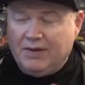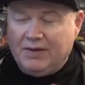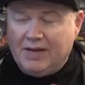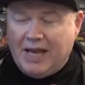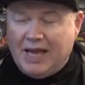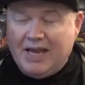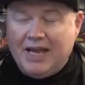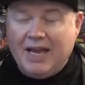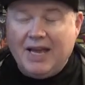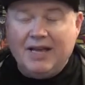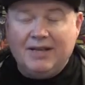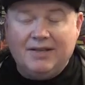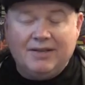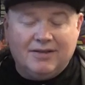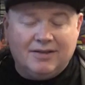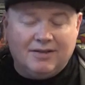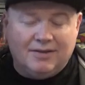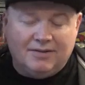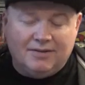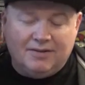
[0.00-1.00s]

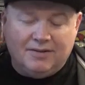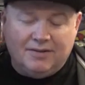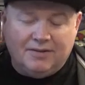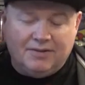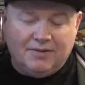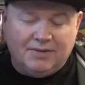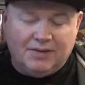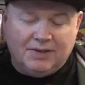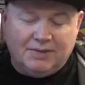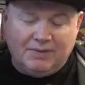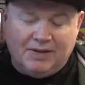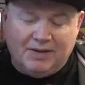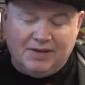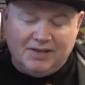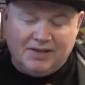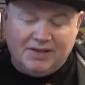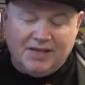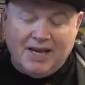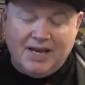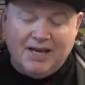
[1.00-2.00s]
NES,
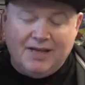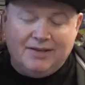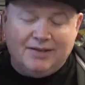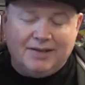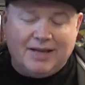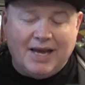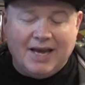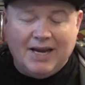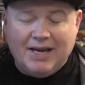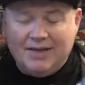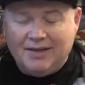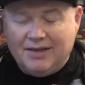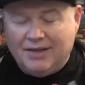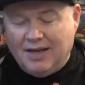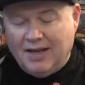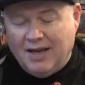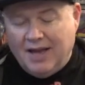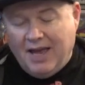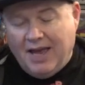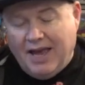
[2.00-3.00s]
SNES and
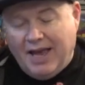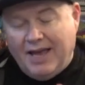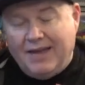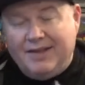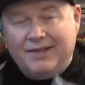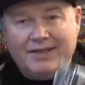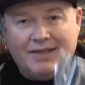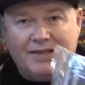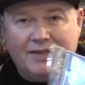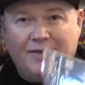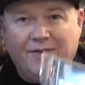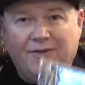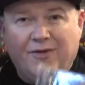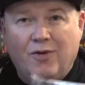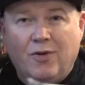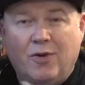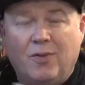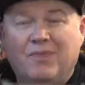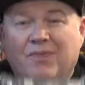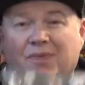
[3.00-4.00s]

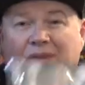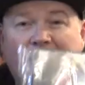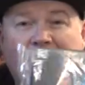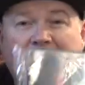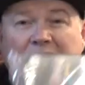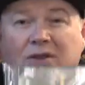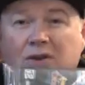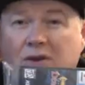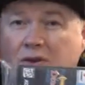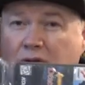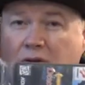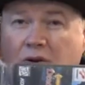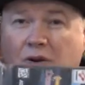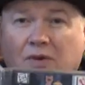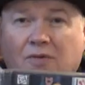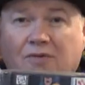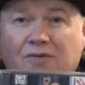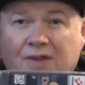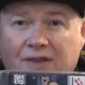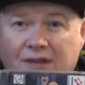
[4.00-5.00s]
N64. They do
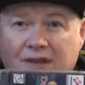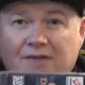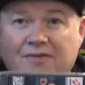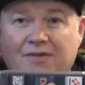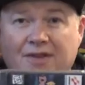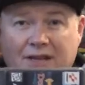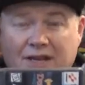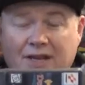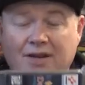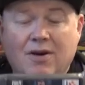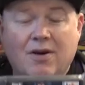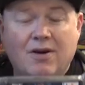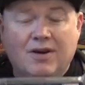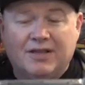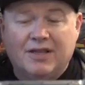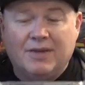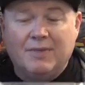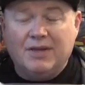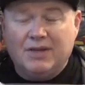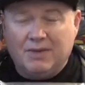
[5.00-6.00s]
look really, really
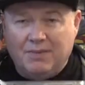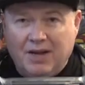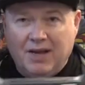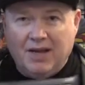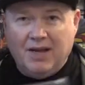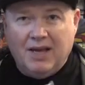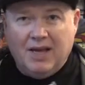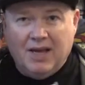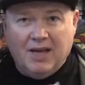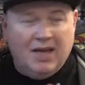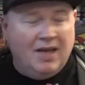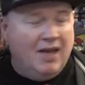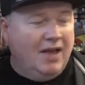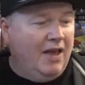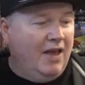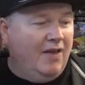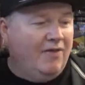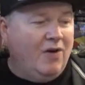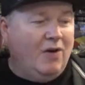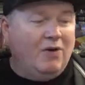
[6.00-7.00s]
nice. I must admit,
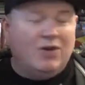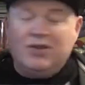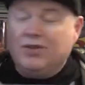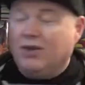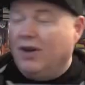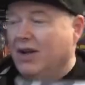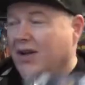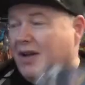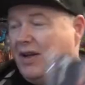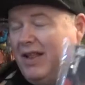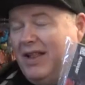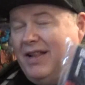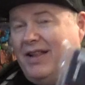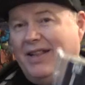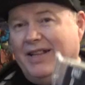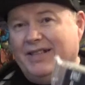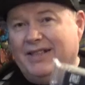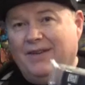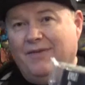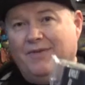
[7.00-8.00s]
if I was starting
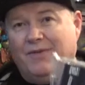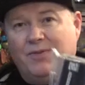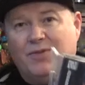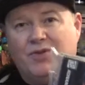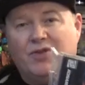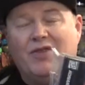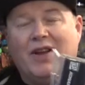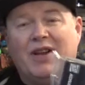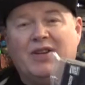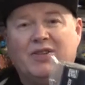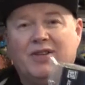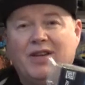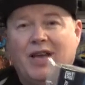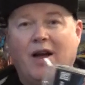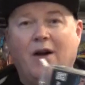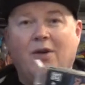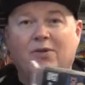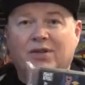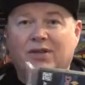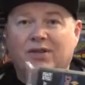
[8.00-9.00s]
collecting from scratch
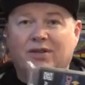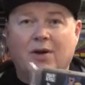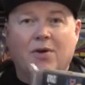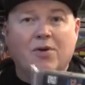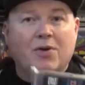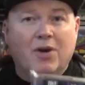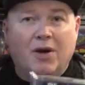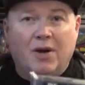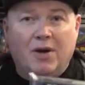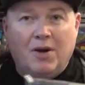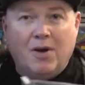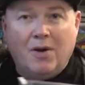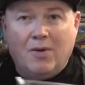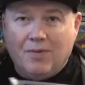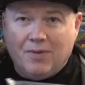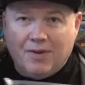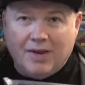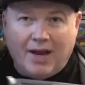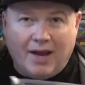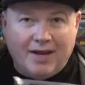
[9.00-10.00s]
now, I'll just go cart
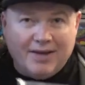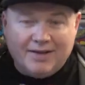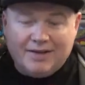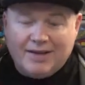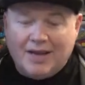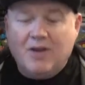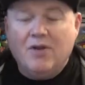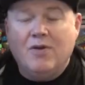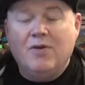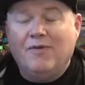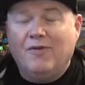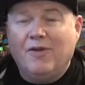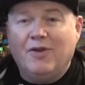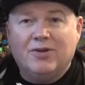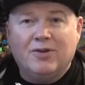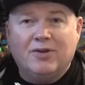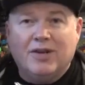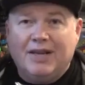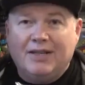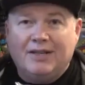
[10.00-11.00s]
only and just get
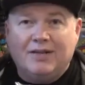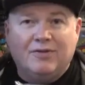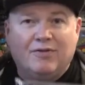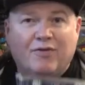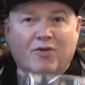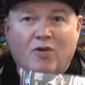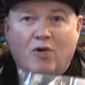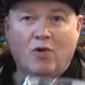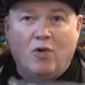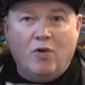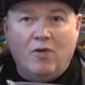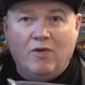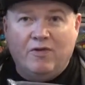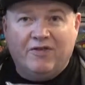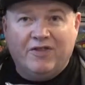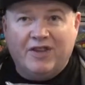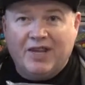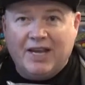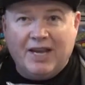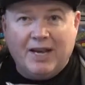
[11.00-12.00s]
universal cases for all
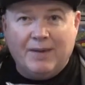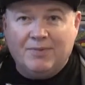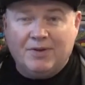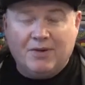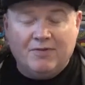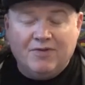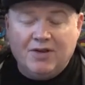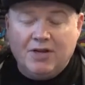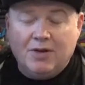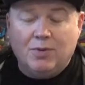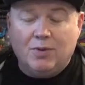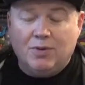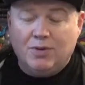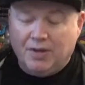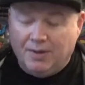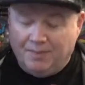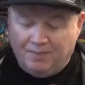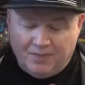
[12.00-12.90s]
the games. I really would.